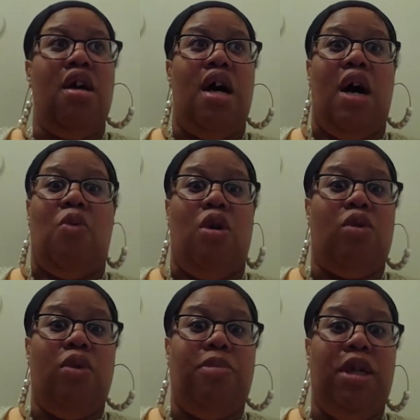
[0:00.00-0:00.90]
I work
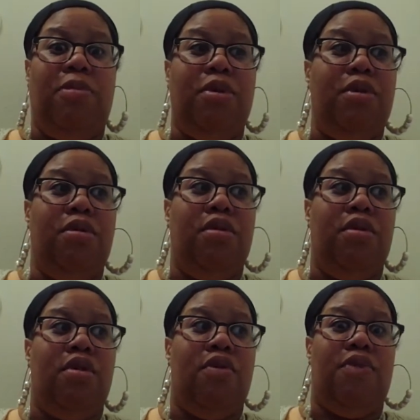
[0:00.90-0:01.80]
with people
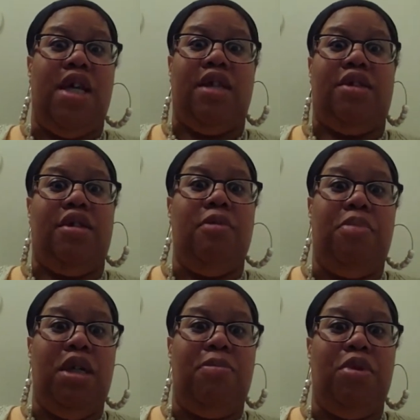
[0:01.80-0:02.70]
that's good
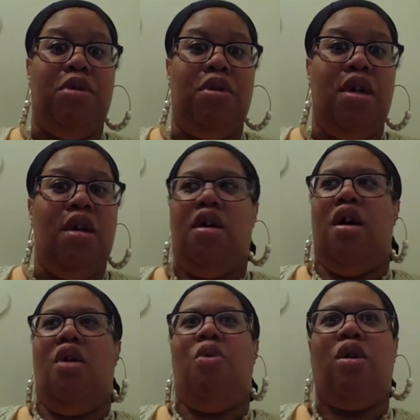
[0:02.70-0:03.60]
people.
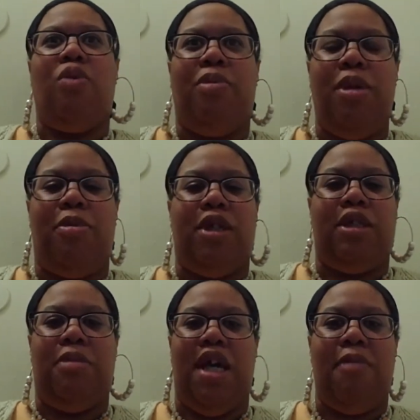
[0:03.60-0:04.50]
I work with people that's
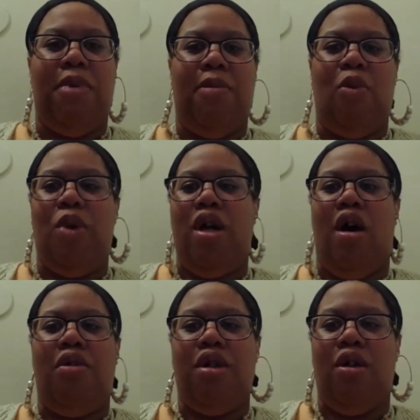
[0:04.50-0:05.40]
bad people. We
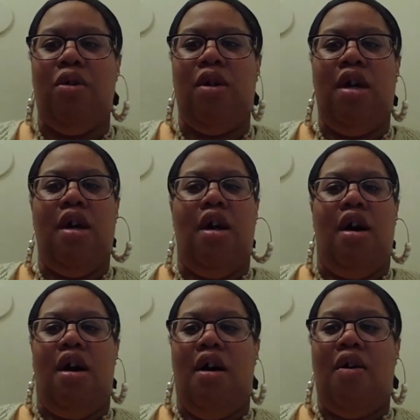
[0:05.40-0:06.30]
all know
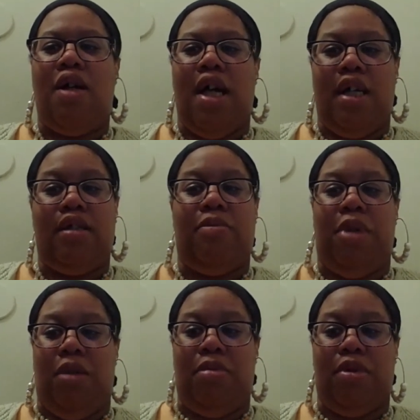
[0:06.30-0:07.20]
all kinds of
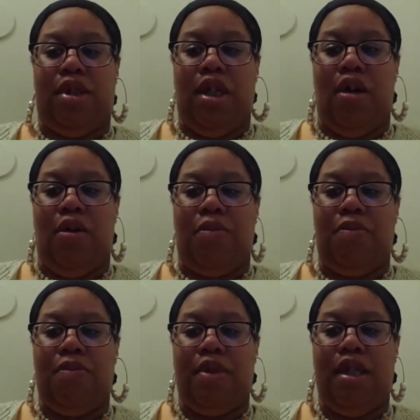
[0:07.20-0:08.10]
people. So
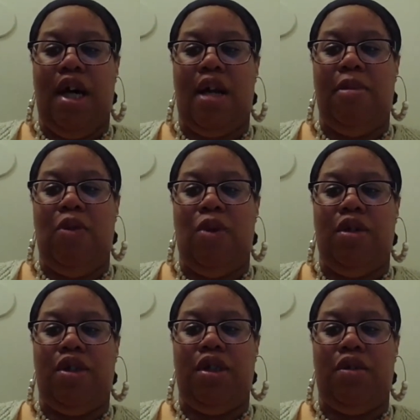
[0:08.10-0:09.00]
gotta be well
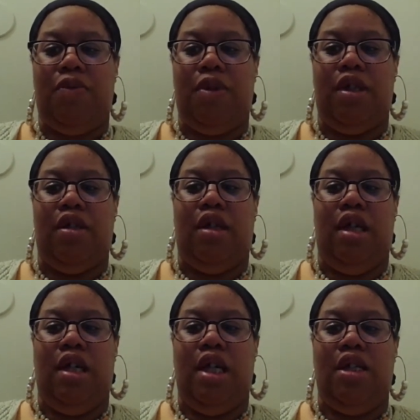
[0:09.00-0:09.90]
centered for
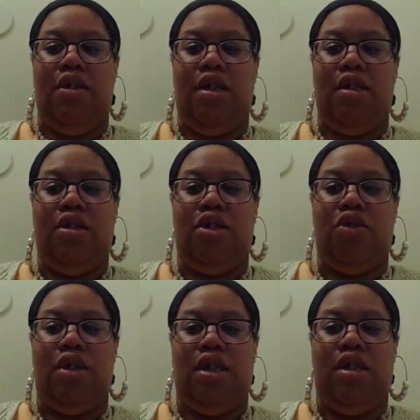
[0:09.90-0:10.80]
E-Day, darling.
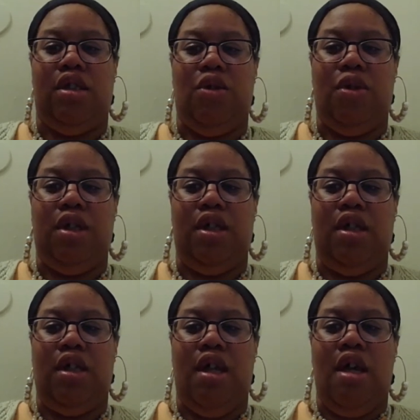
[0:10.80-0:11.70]
Stress is no good.
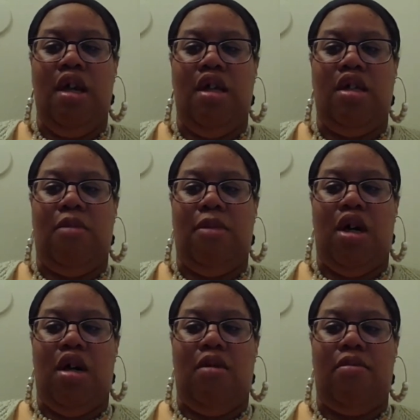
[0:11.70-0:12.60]
The
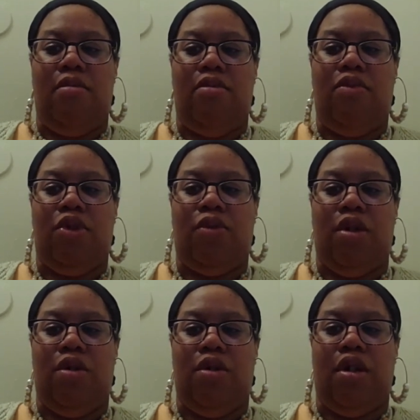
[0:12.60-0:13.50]
mom was
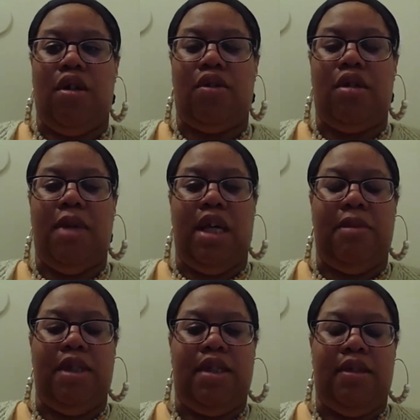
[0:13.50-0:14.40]
wrong to hurt the
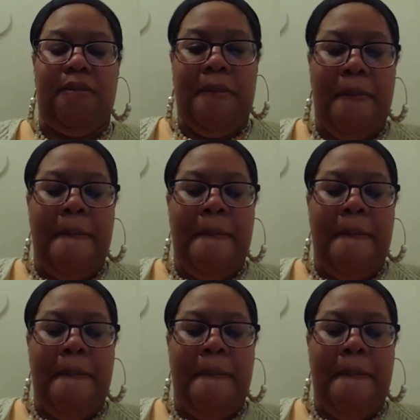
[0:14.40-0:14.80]
babies.